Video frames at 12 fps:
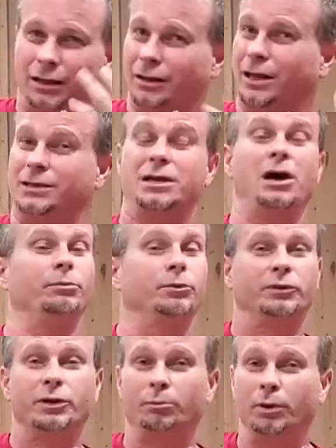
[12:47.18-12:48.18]
it's helped
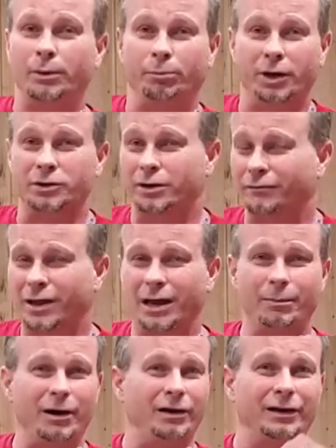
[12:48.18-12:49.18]
with their blood pressure. I've got
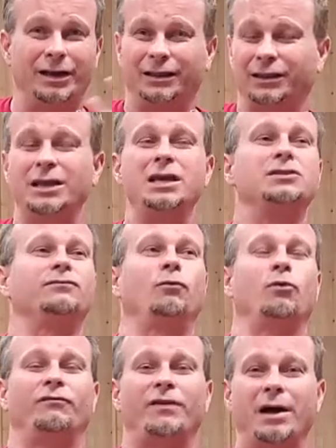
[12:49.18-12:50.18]
about at least
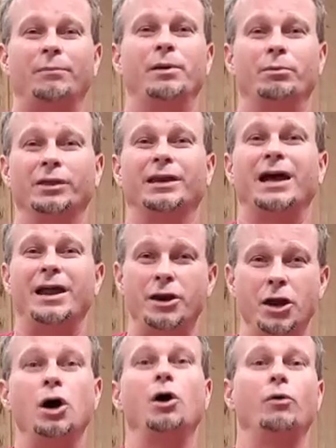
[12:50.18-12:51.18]
four or five people that I
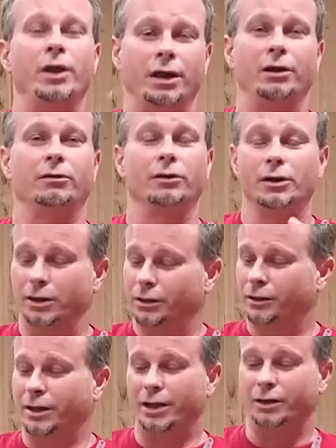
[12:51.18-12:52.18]
know here
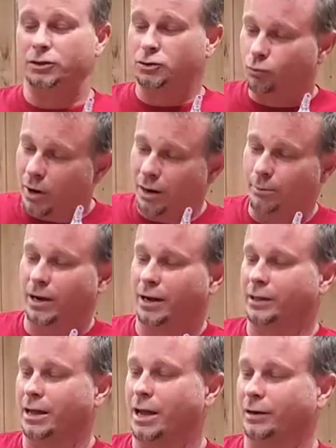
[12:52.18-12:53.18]
that swear
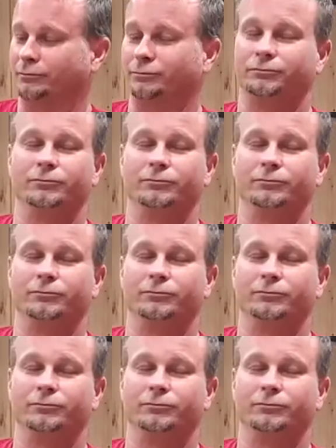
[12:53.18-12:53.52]
by that.